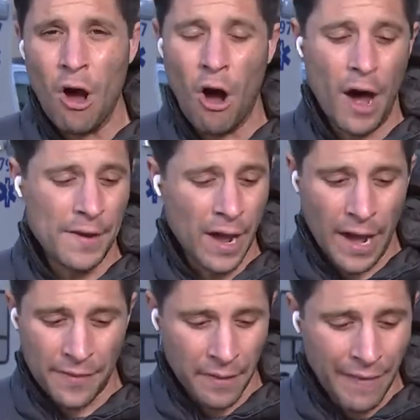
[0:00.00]
on
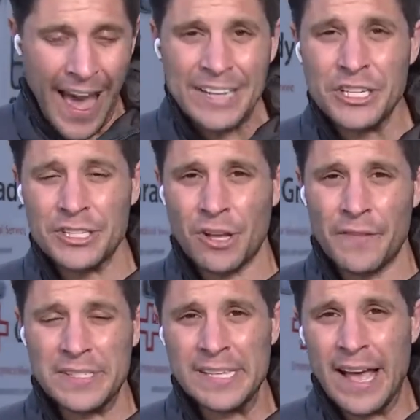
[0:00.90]
the latches on
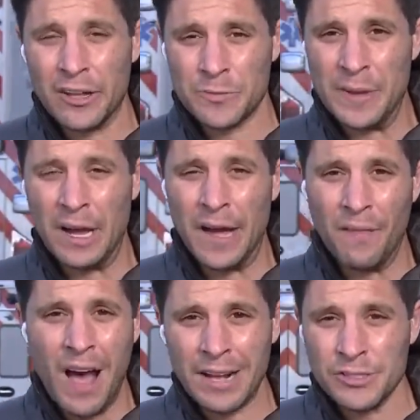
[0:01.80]
the cells being
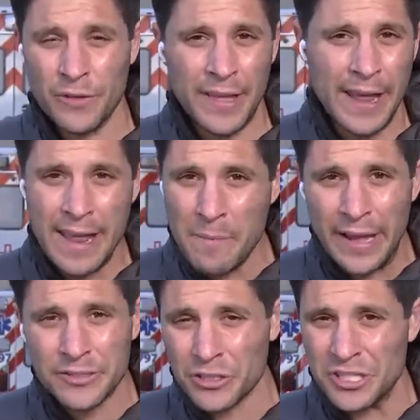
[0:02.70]
unlocked so that
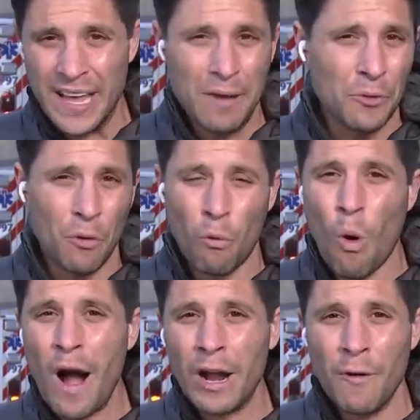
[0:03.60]
inmates are just able to
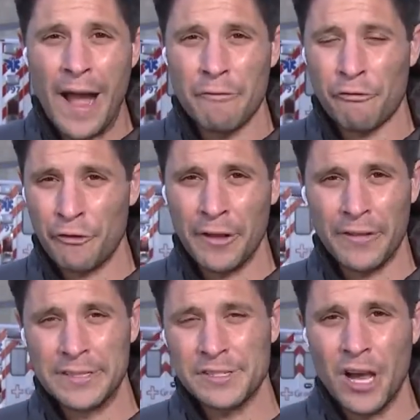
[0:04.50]
walk around
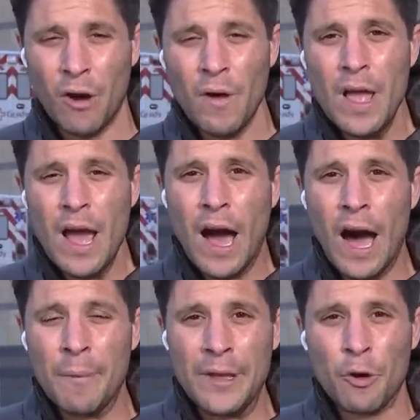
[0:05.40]
freely. So
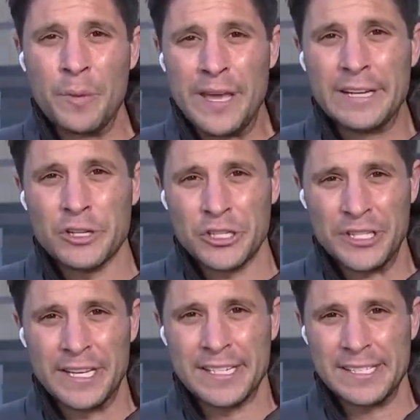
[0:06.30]
it'll be
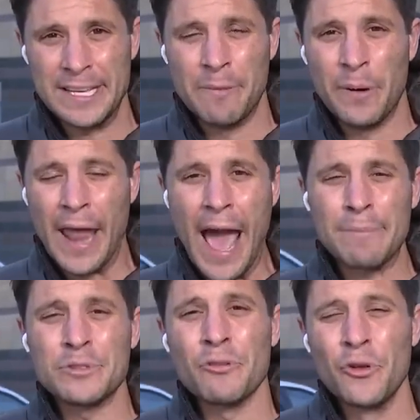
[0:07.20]
interesting to see, but
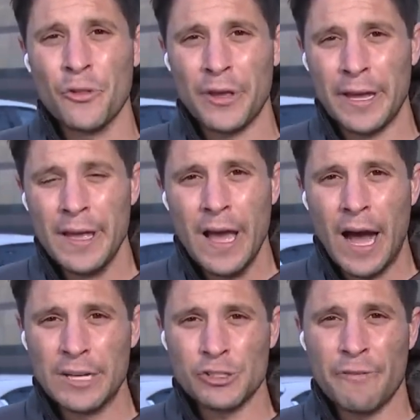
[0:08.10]
absolutely
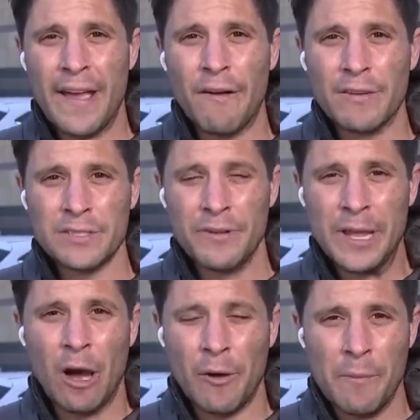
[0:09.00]
surveillance
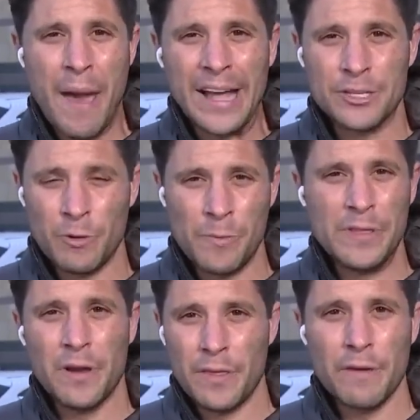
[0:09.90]
video, I would imagine, would be
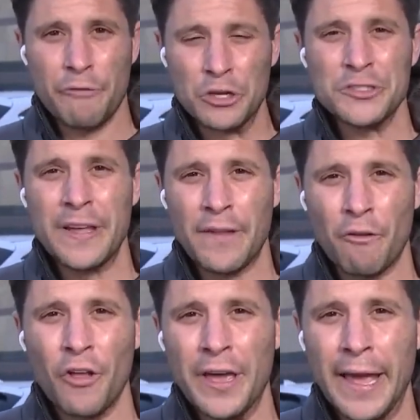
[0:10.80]
the first thing they're
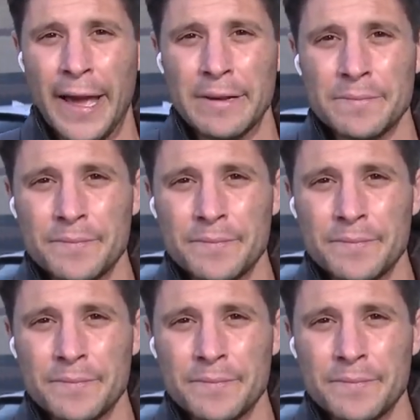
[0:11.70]
looking at.